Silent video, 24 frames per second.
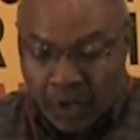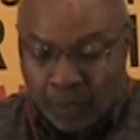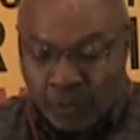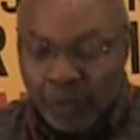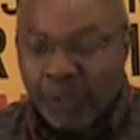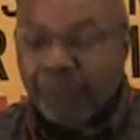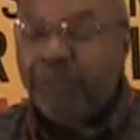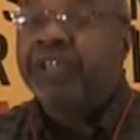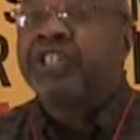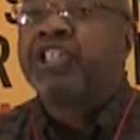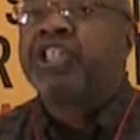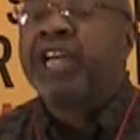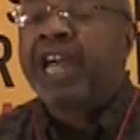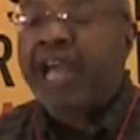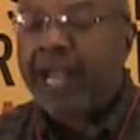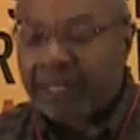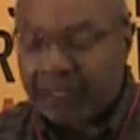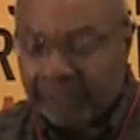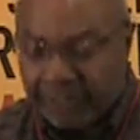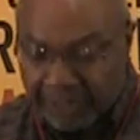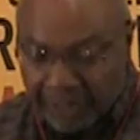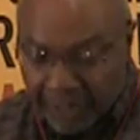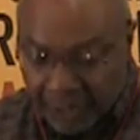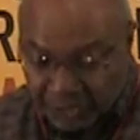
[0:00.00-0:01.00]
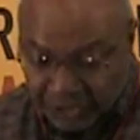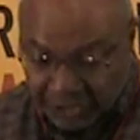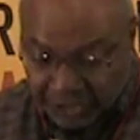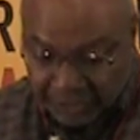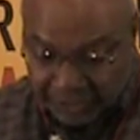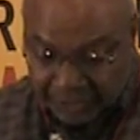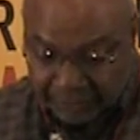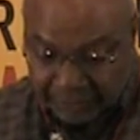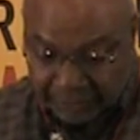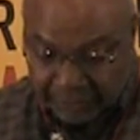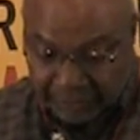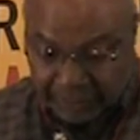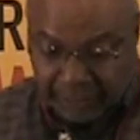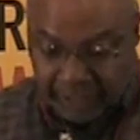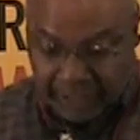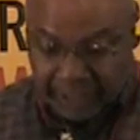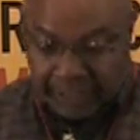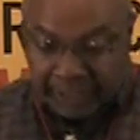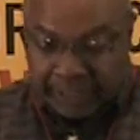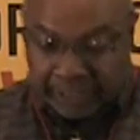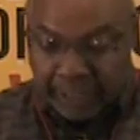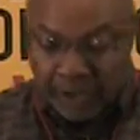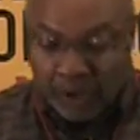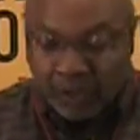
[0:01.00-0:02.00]
We reject the notion
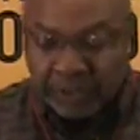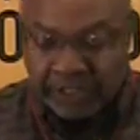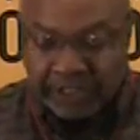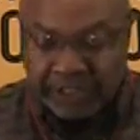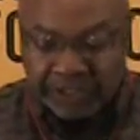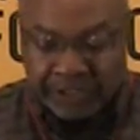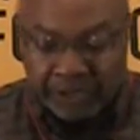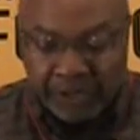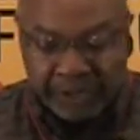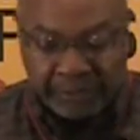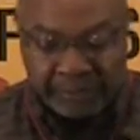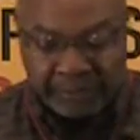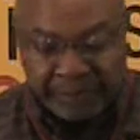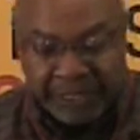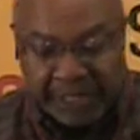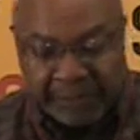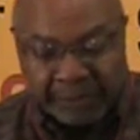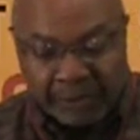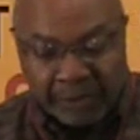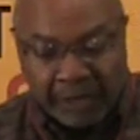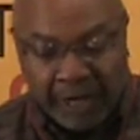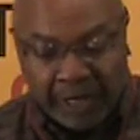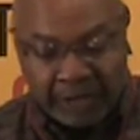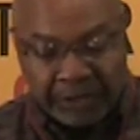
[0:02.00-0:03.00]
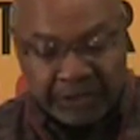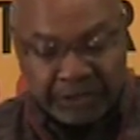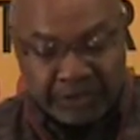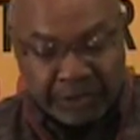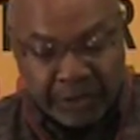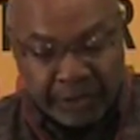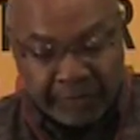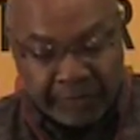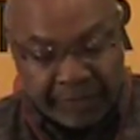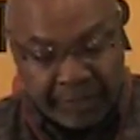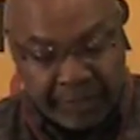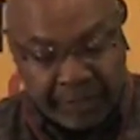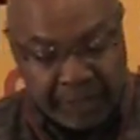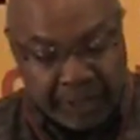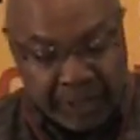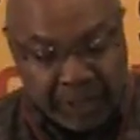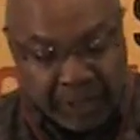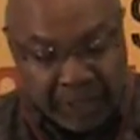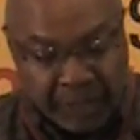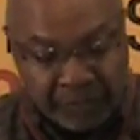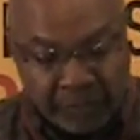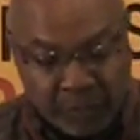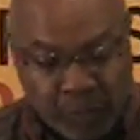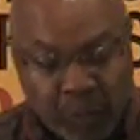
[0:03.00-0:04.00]
that only certain people are deserving
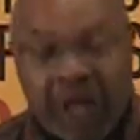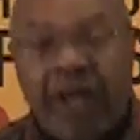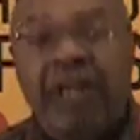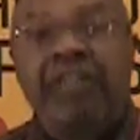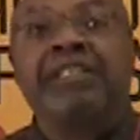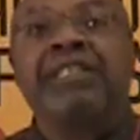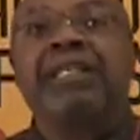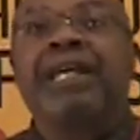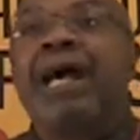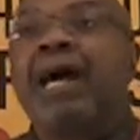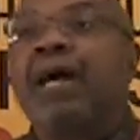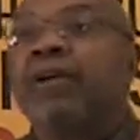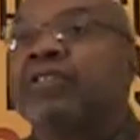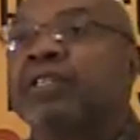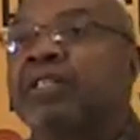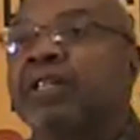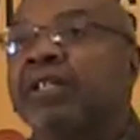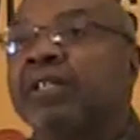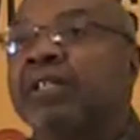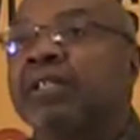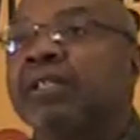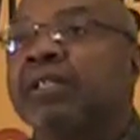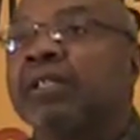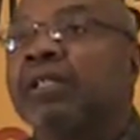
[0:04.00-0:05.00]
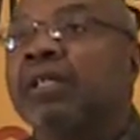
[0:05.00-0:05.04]
of quality housing,